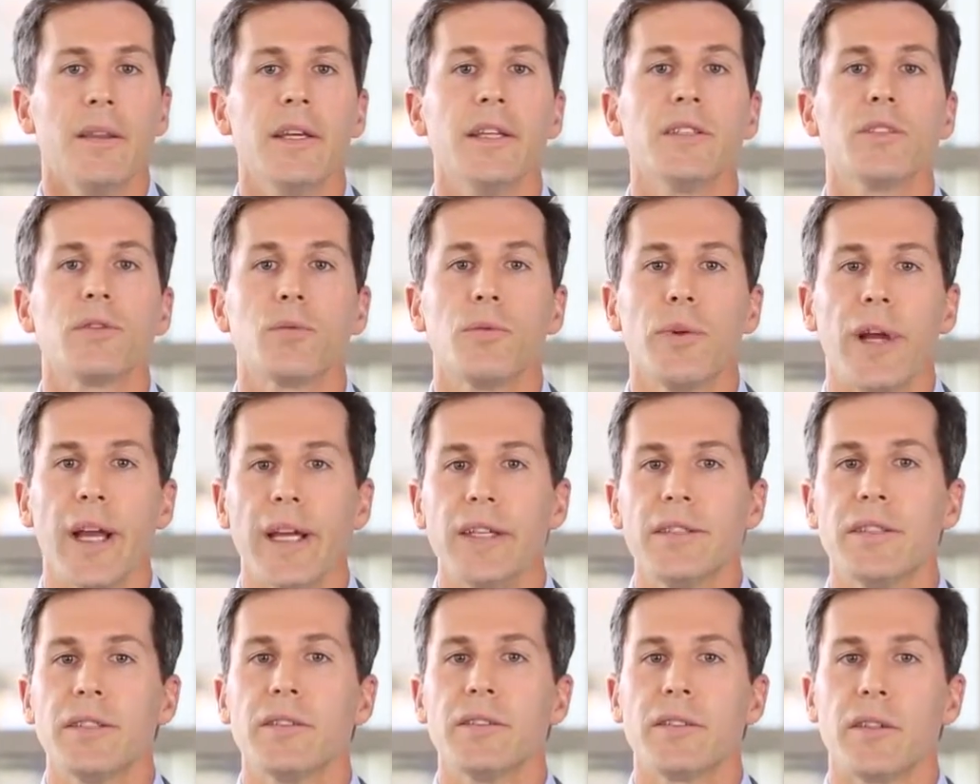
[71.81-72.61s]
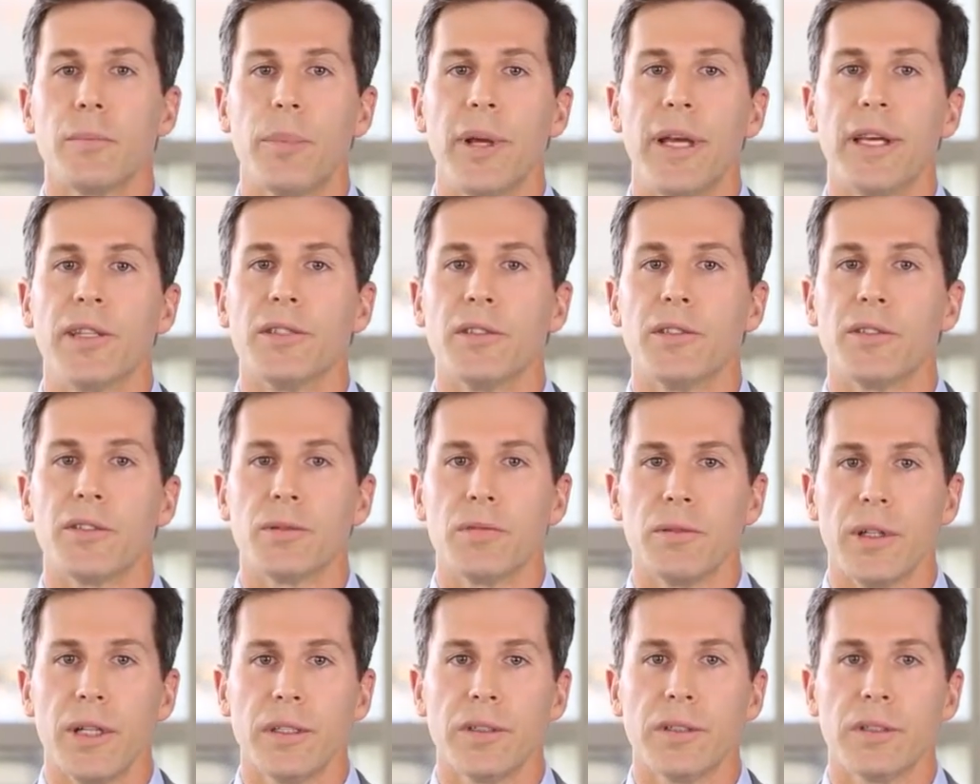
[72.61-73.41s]
This raises a patient's
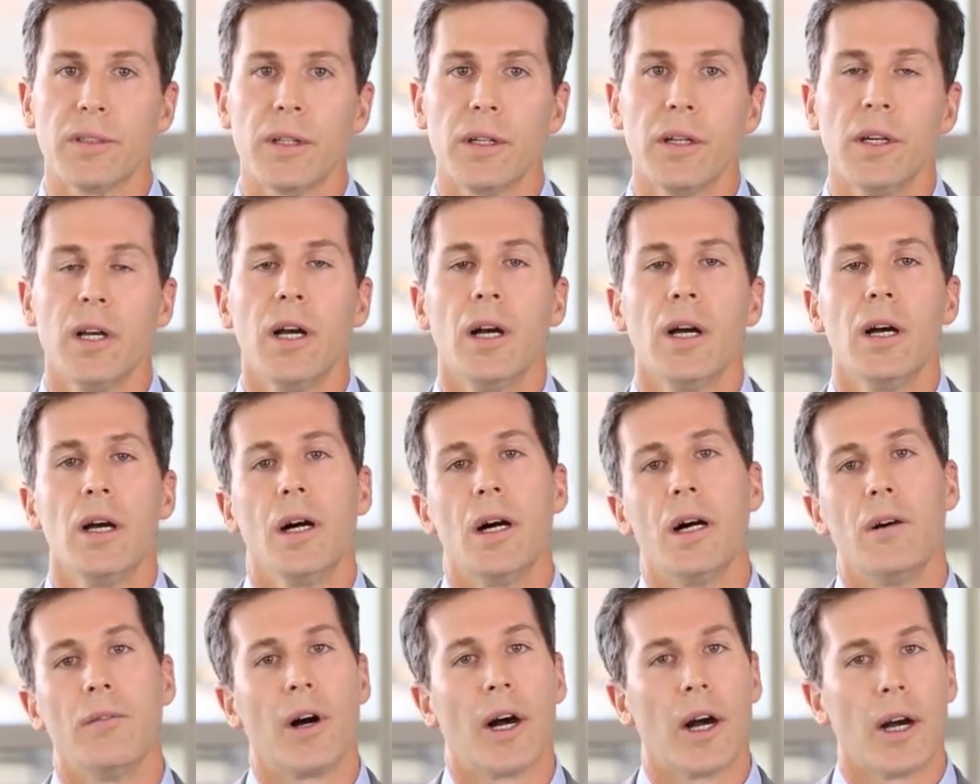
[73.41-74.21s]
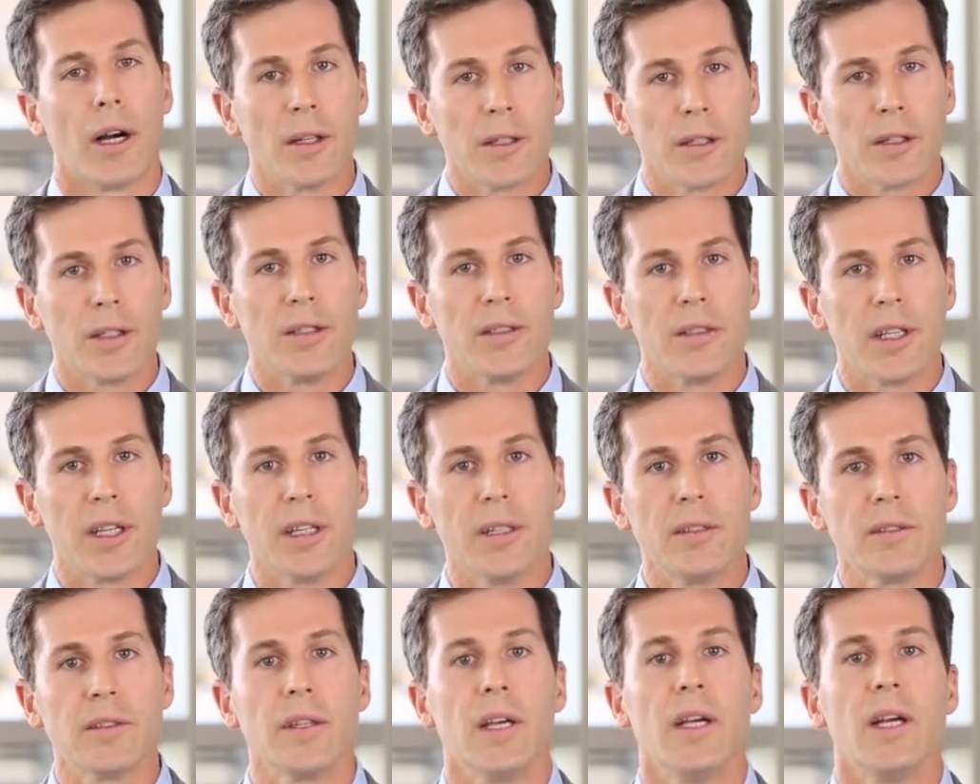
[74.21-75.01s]
risk of heart
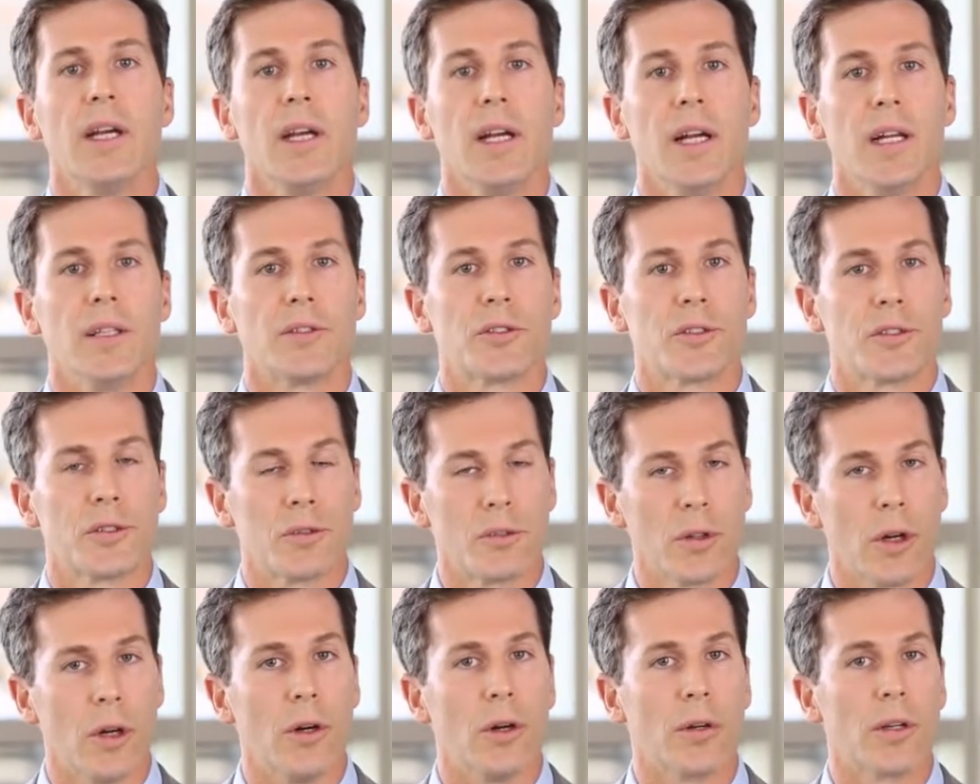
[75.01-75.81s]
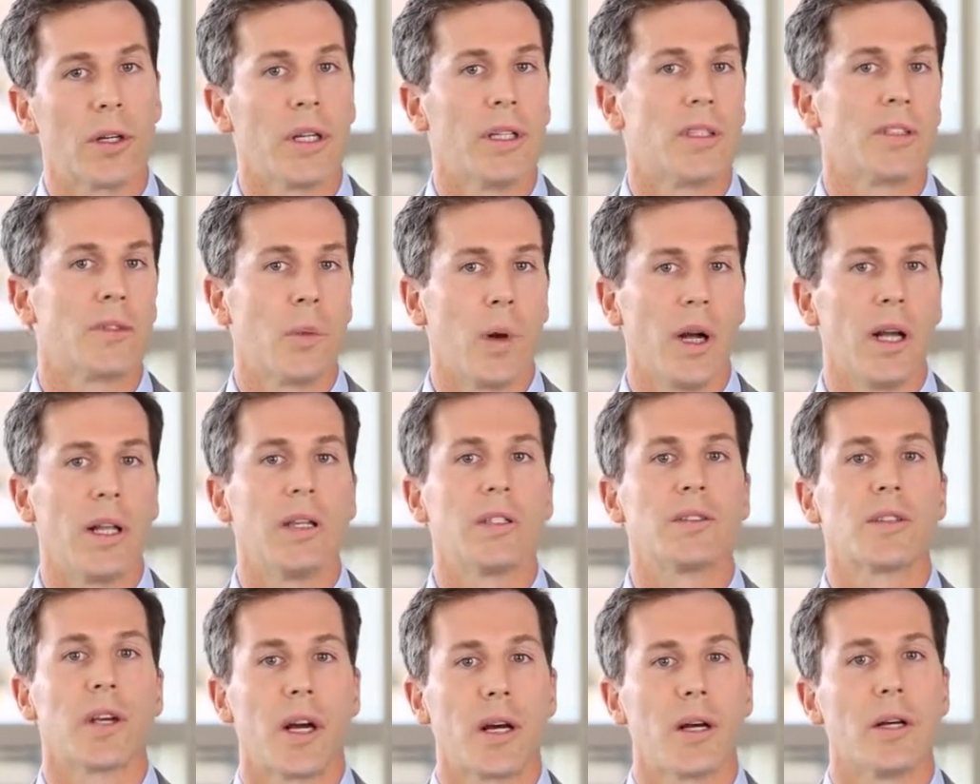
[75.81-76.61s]
disease and stroke as well
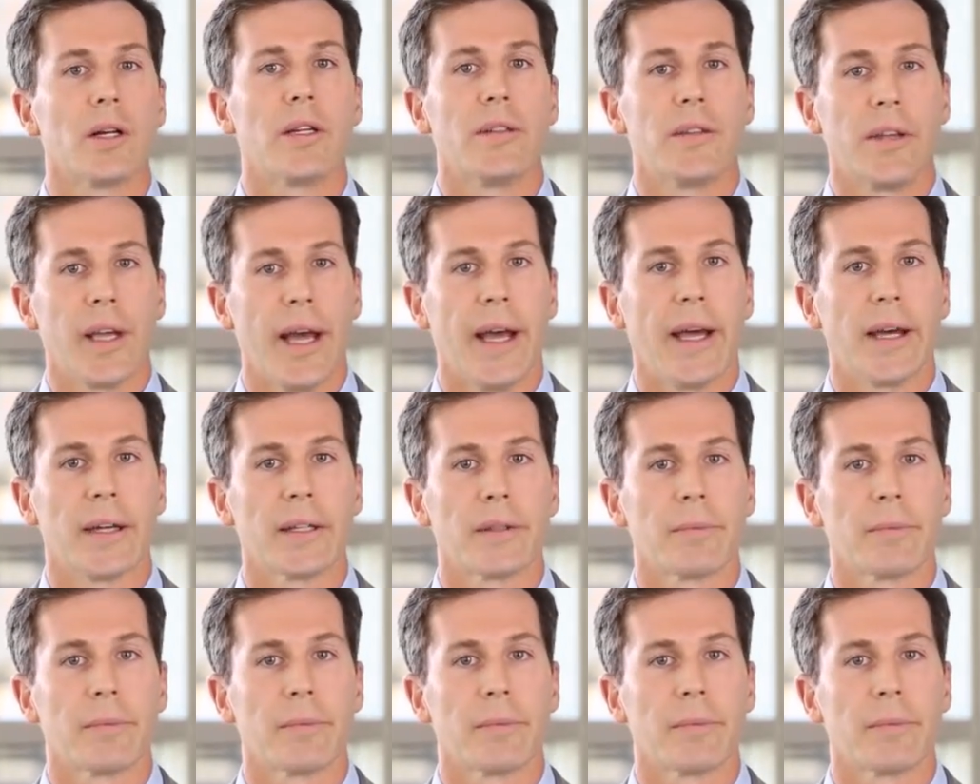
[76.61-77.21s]
as heart attack.